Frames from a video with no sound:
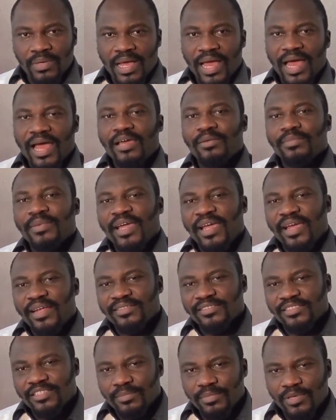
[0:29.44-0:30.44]
I may earn
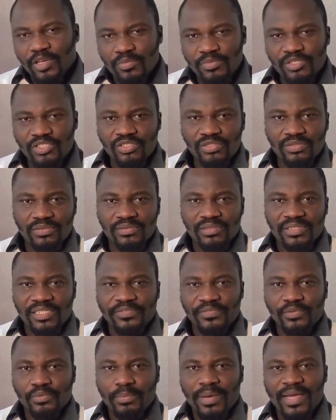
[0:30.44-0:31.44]
some commission
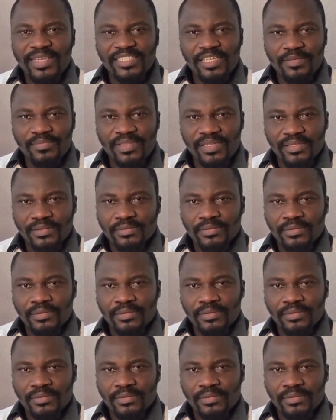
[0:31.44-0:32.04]
if you buy something,